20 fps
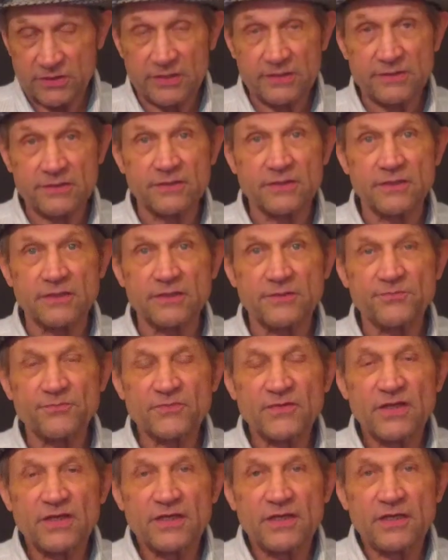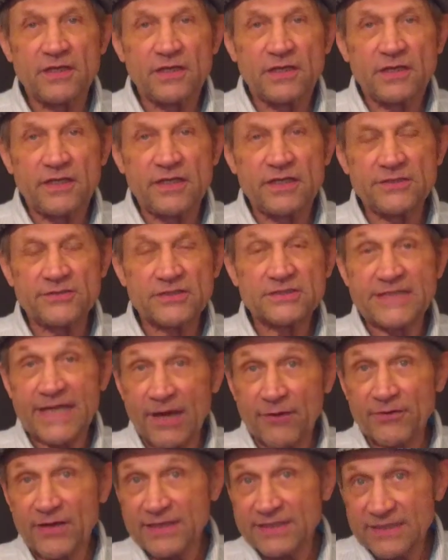and in the
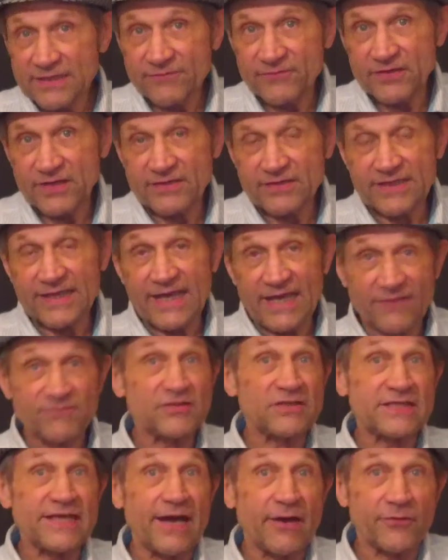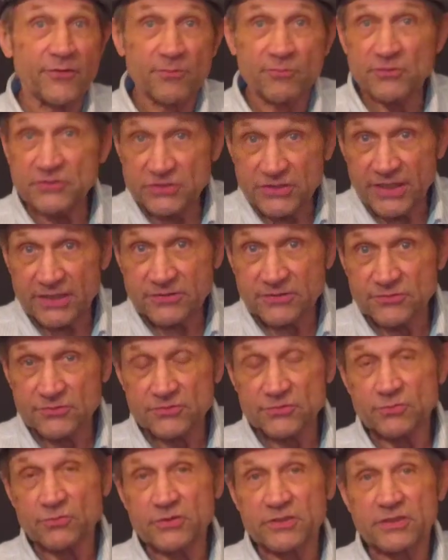town I live in, I think half the town are
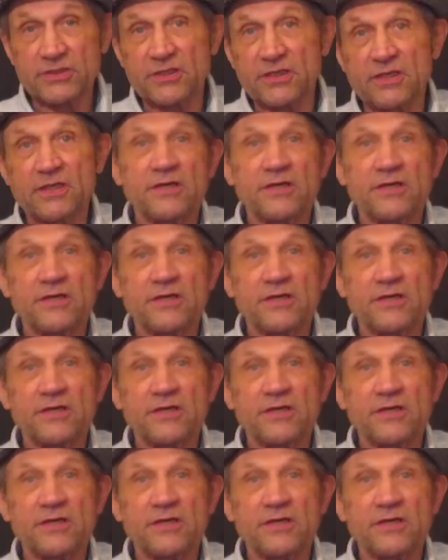projectors. We